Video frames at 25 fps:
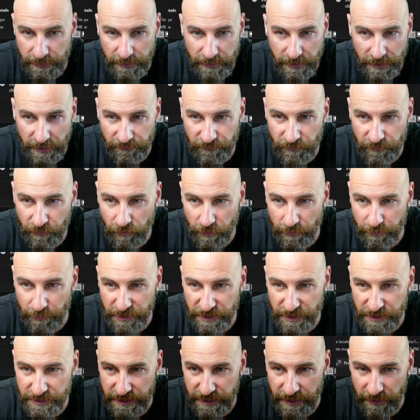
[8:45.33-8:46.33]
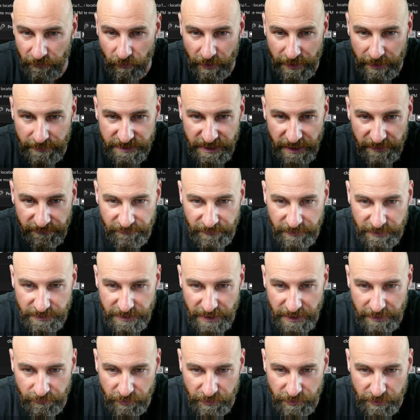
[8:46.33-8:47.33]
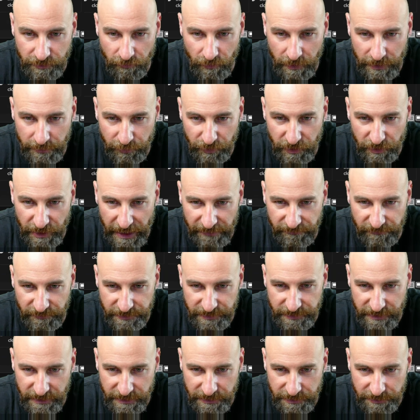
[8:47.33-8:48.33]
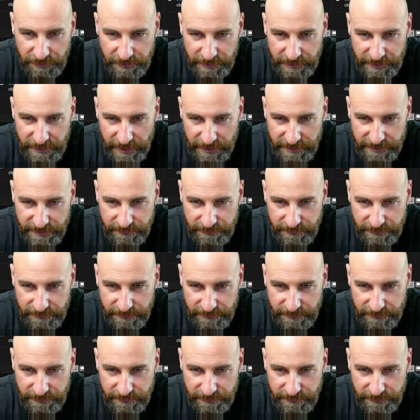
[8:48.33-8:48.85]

if you were building a website, for example. You don't want to put everything in your index.